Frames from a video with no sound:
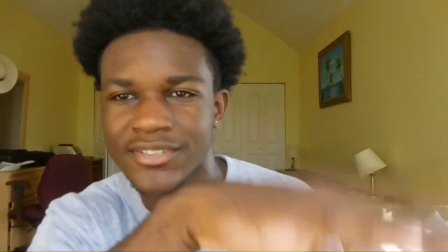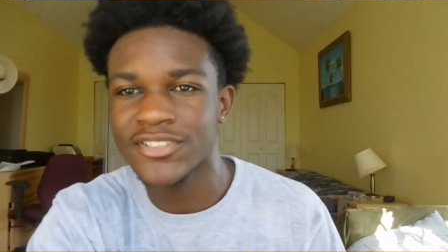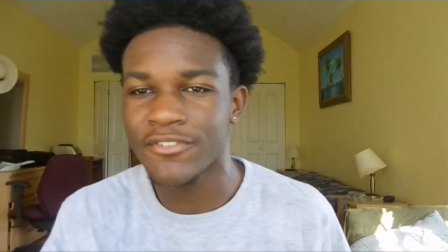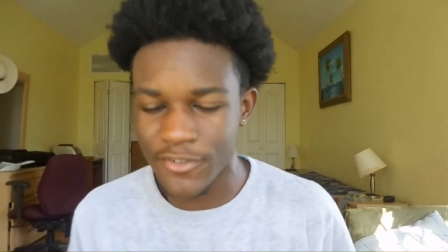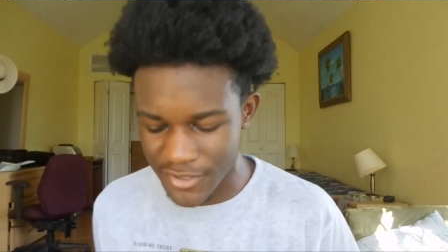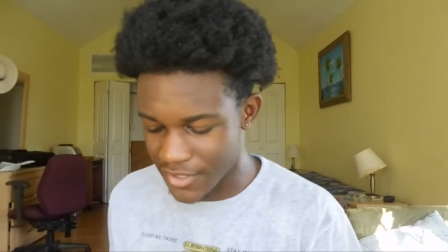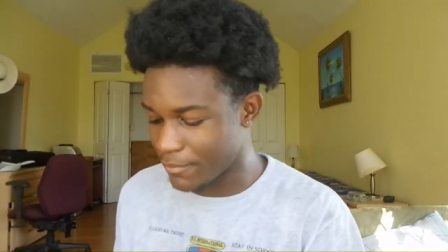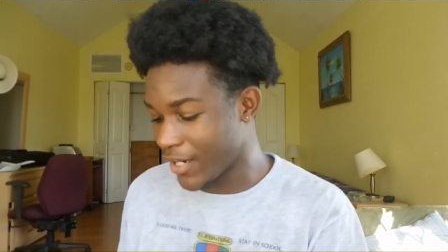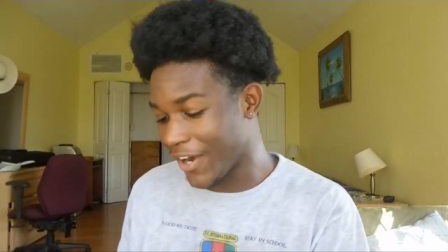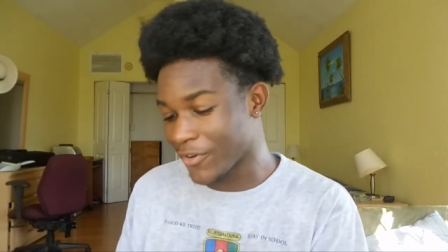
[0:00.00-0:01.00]
it's not focusing.
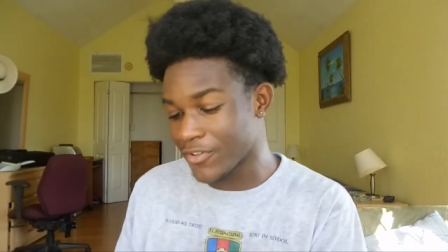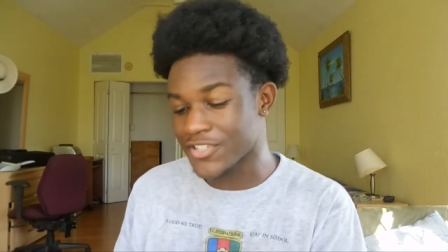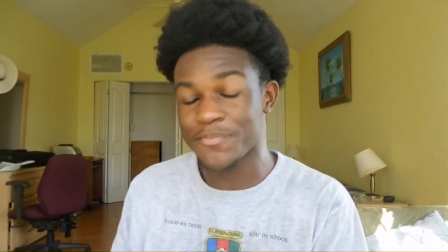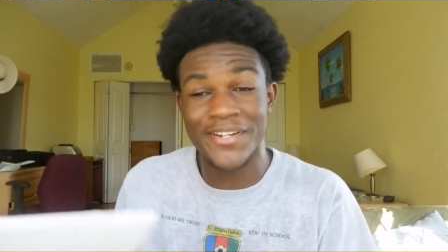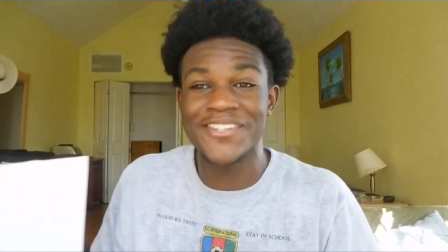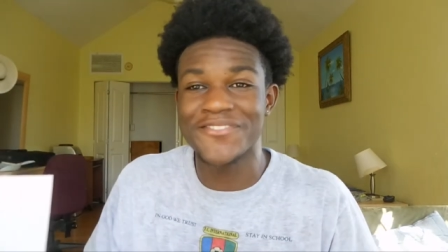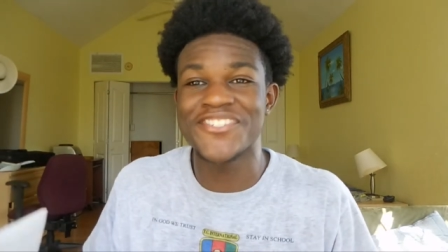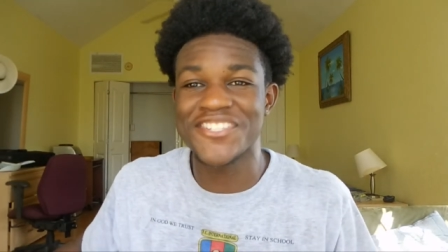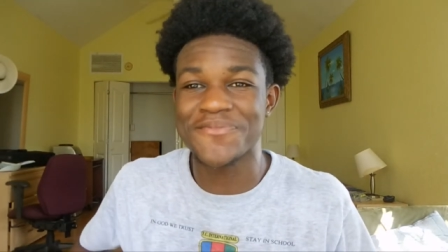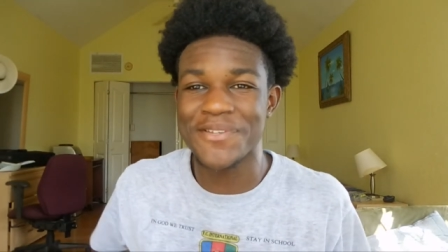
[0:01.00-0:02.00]
But I wrote sprinkle of
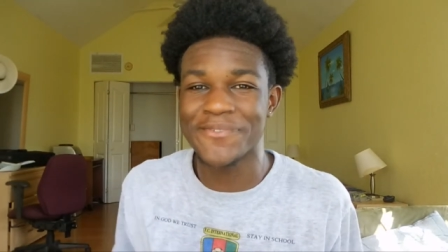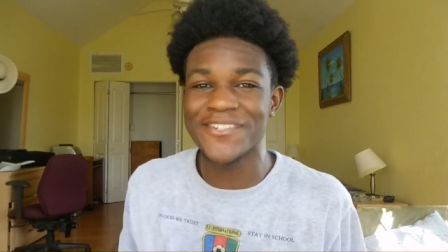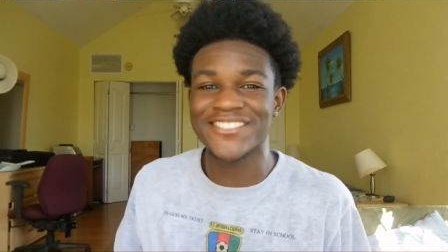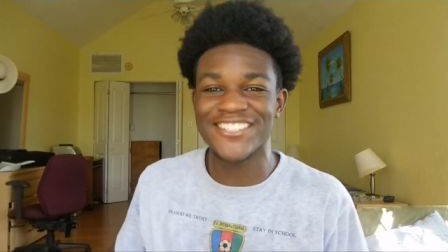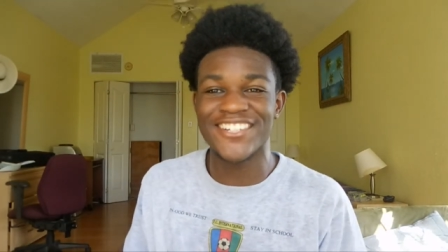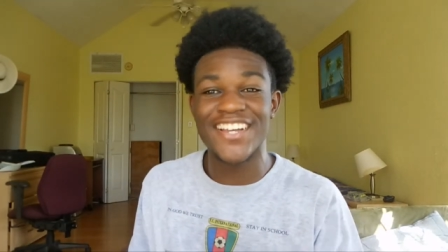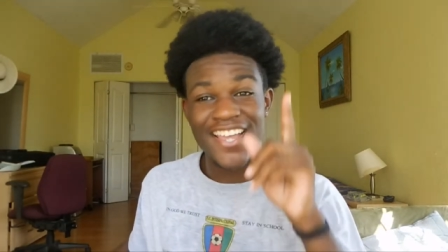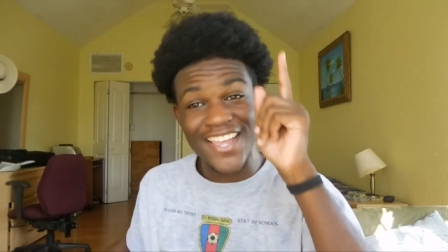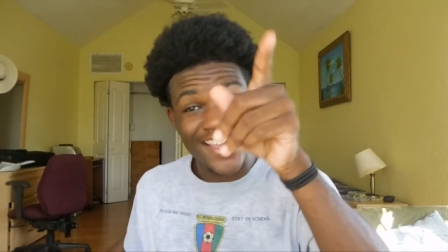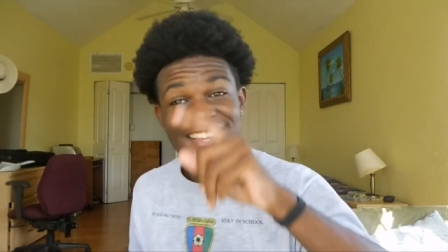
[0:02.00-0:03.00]
Jesus people. So
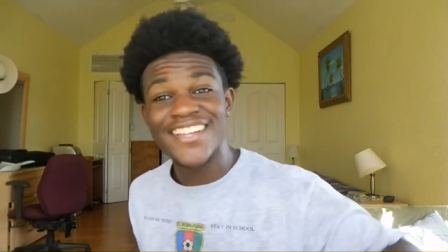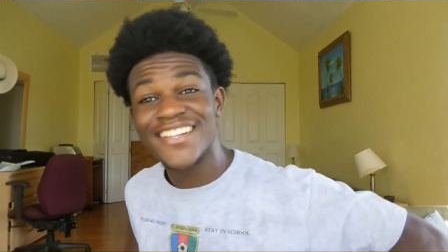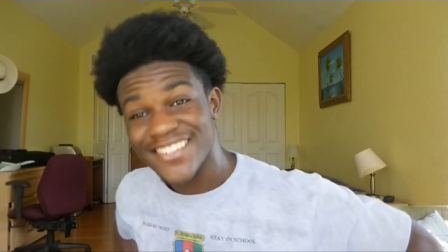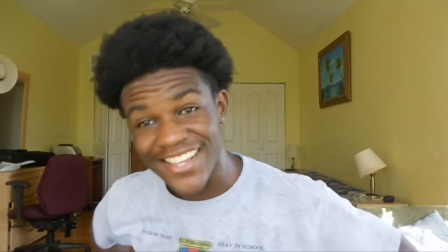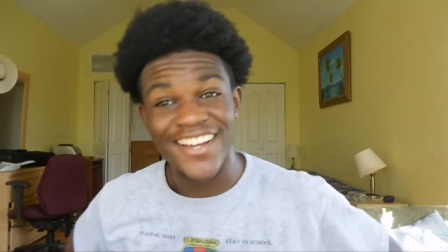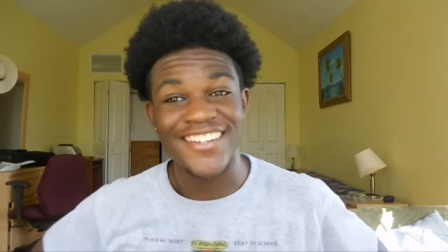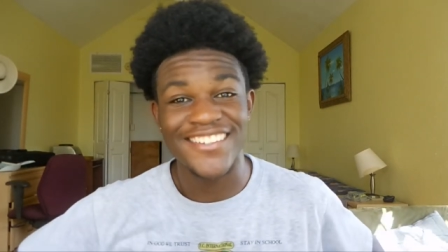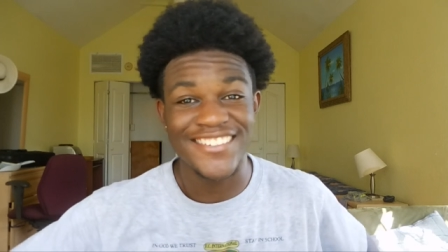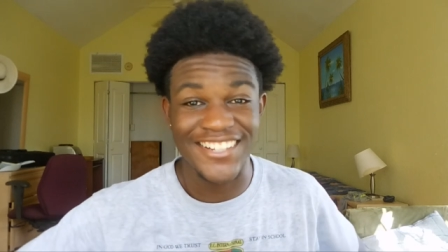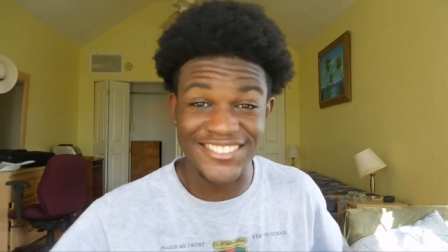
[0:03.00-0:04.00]
yeah,
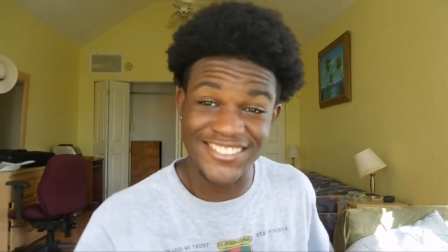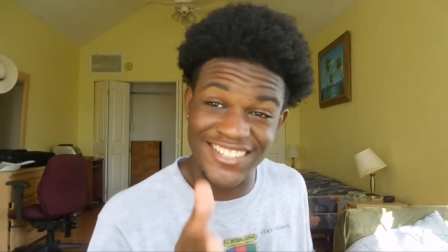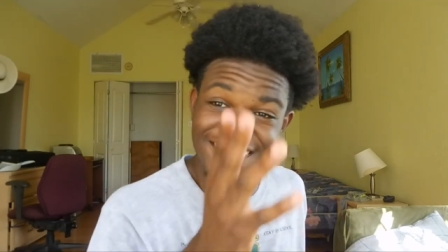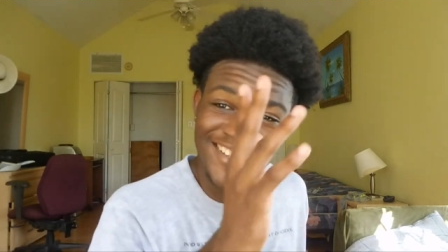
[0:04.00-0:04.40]
that's the.